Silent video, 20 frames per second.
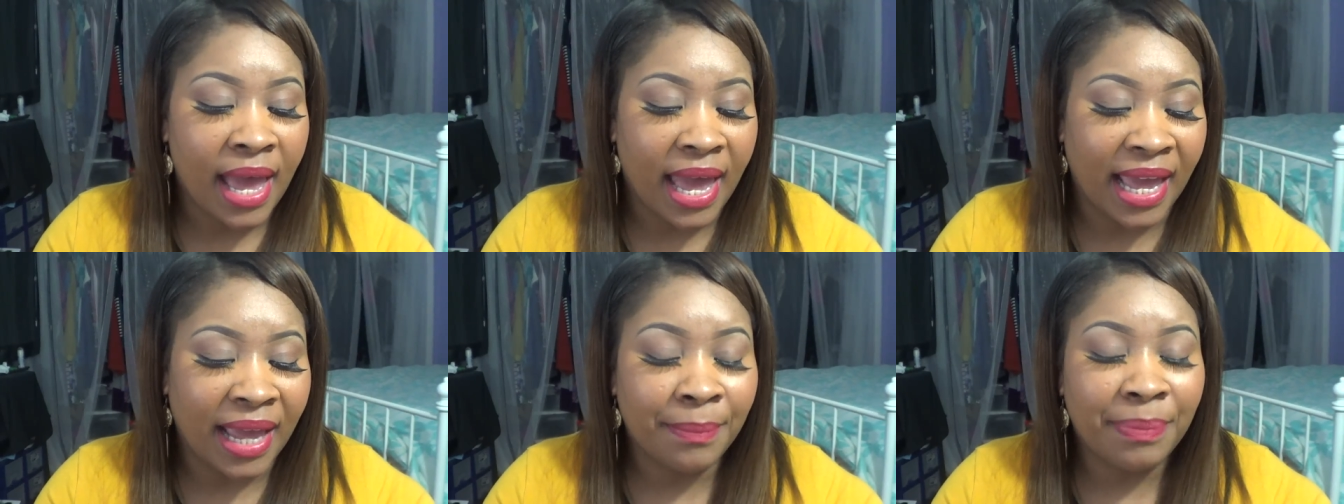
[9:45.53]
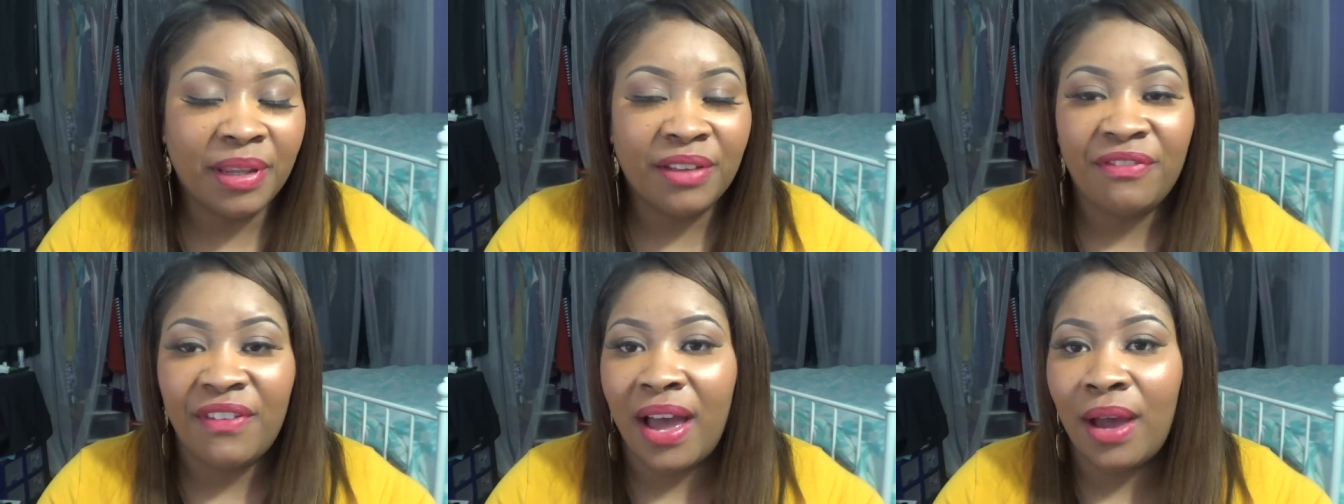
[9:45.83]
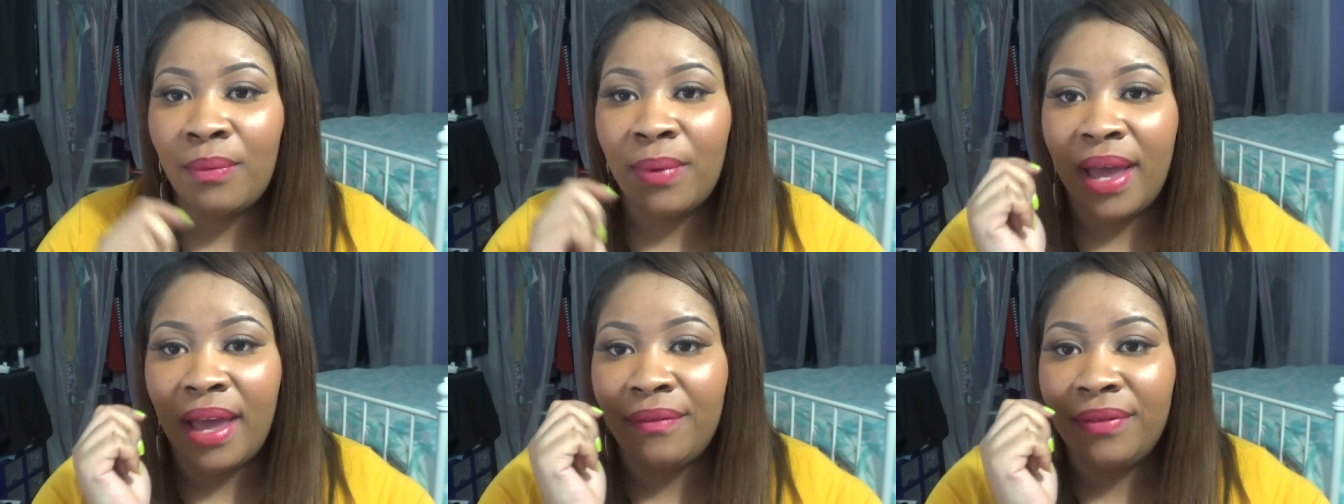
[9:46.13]

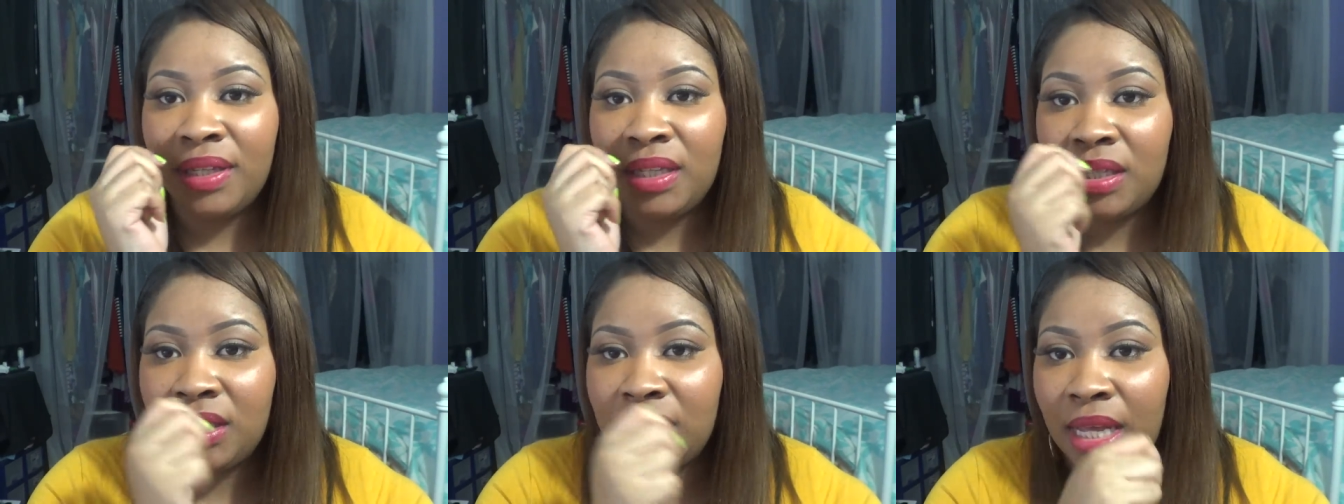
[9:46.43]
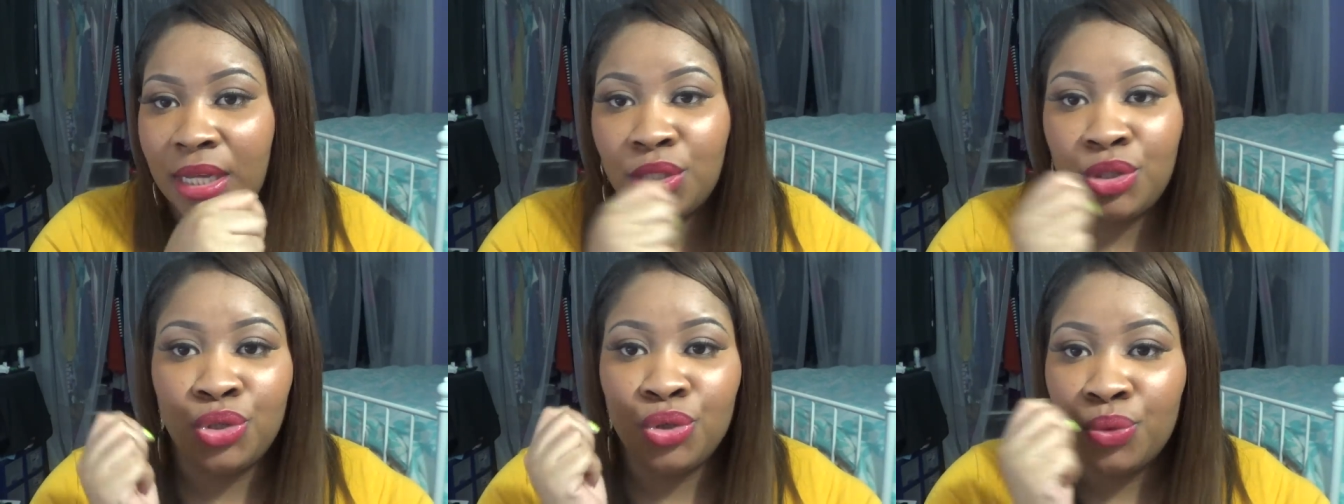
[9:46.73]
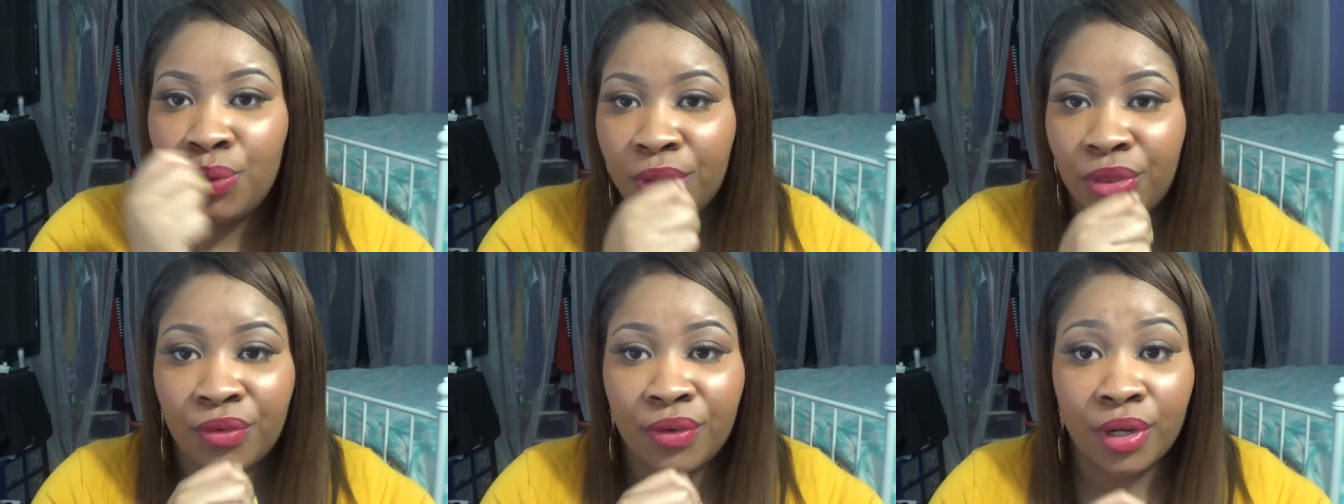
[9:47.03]
Amplified would have at least like 2
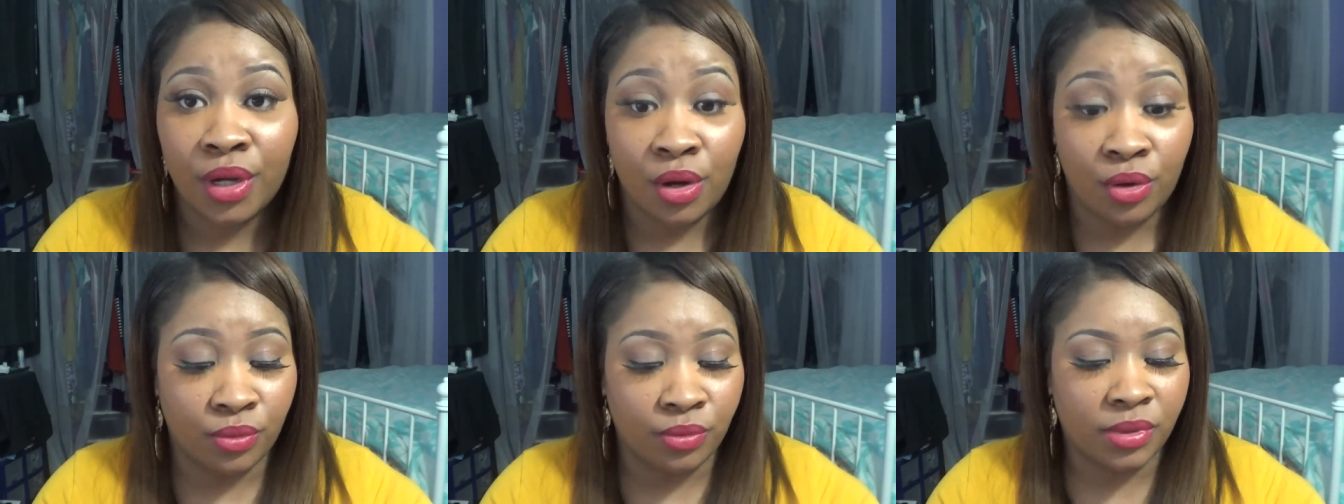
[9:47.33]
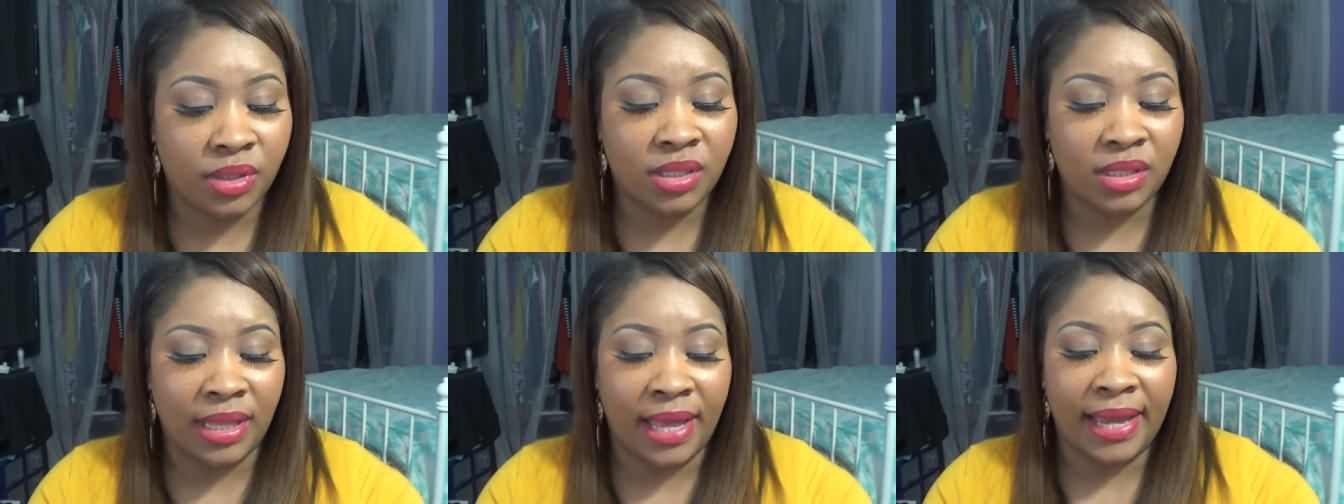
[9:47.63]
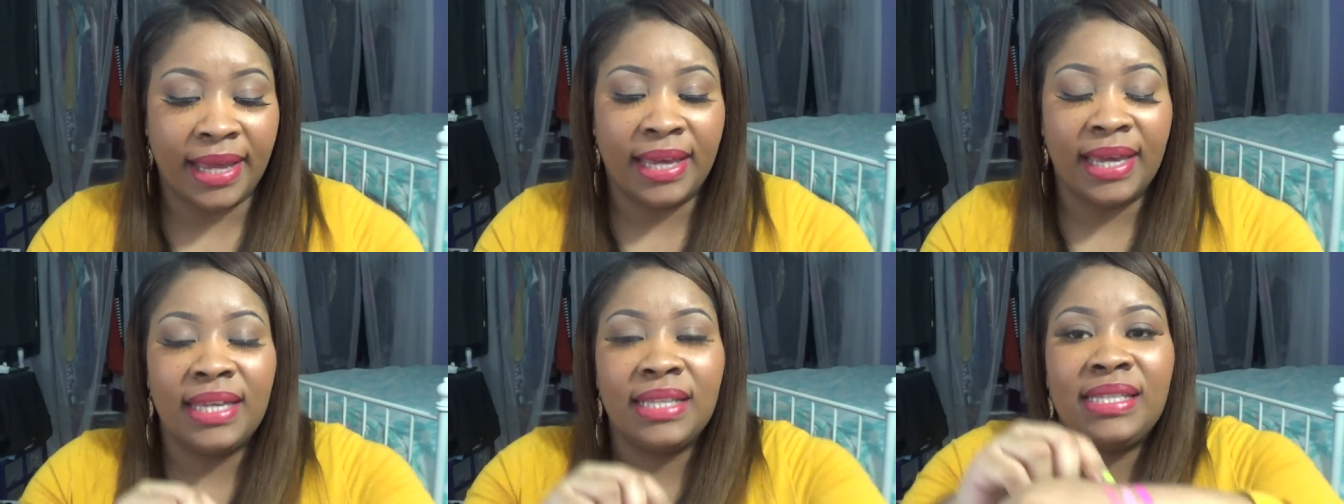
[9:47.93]
or 3 coats.
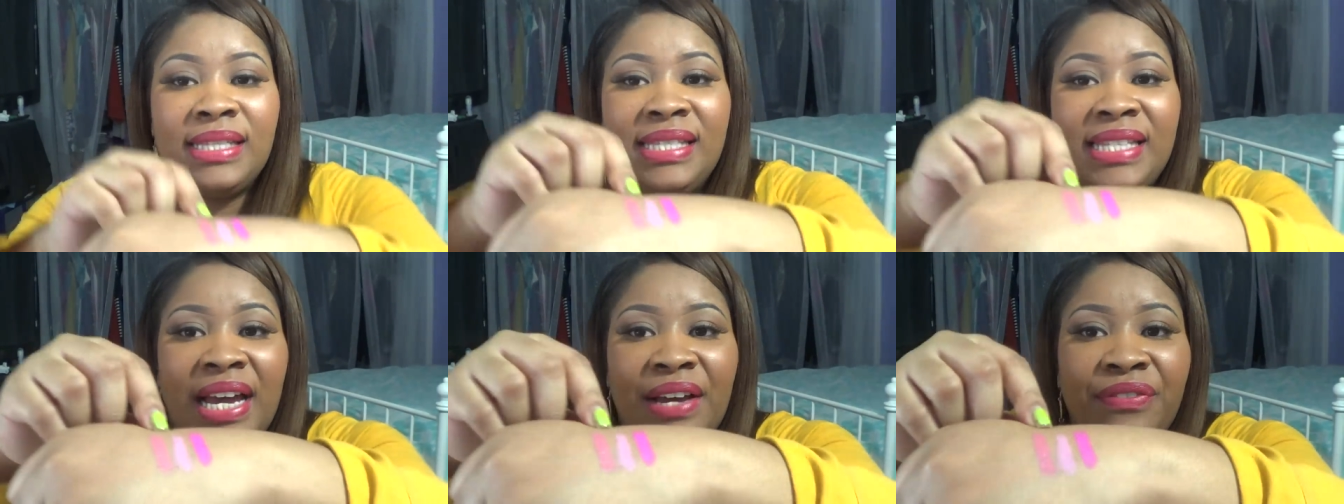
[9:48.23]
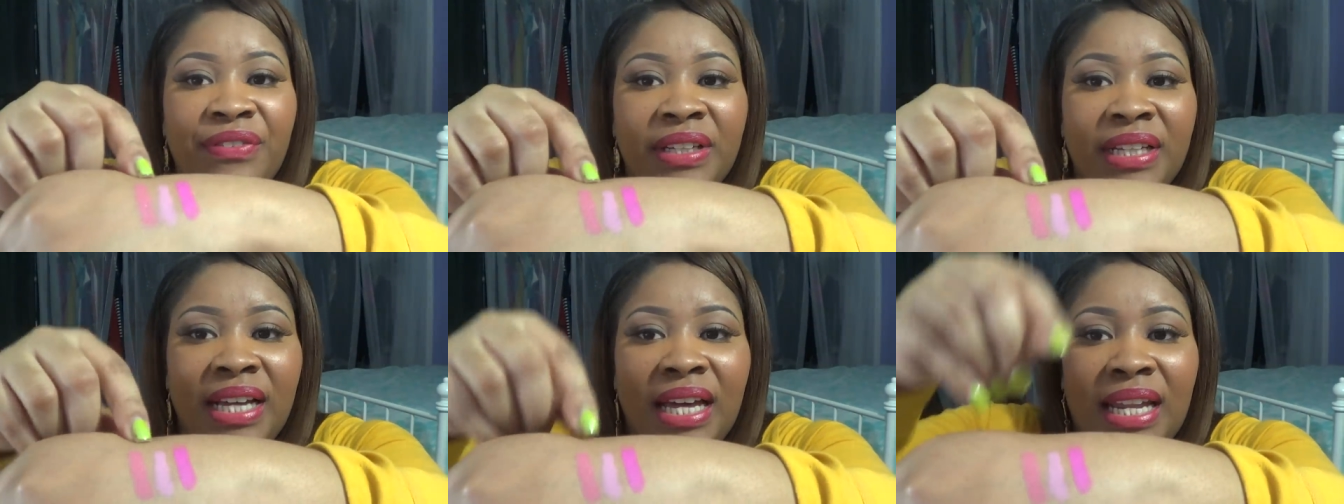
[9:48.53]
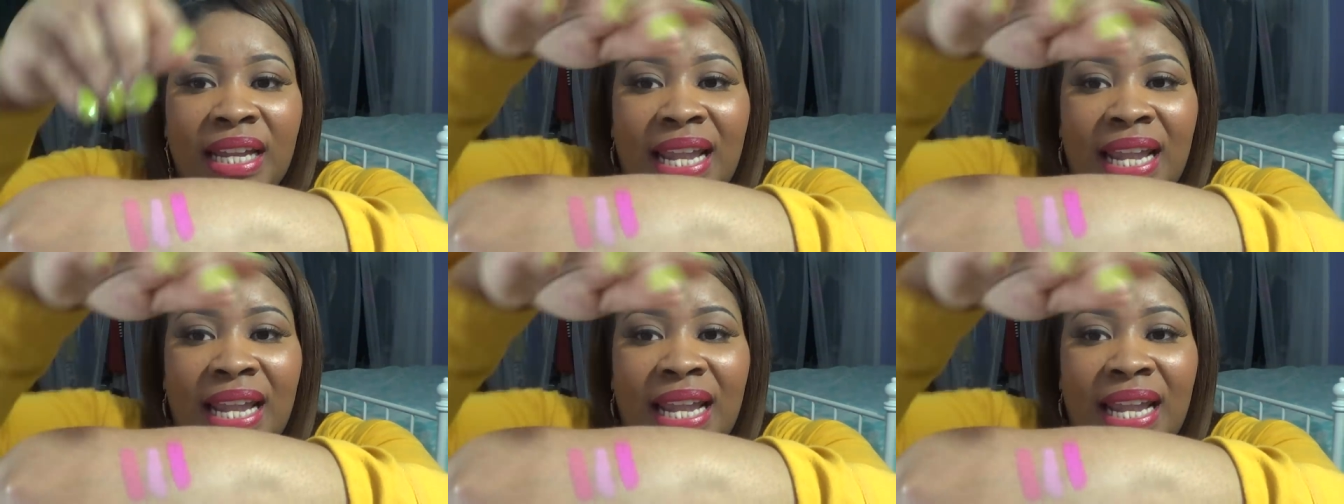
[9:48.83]
Like, it's definitely a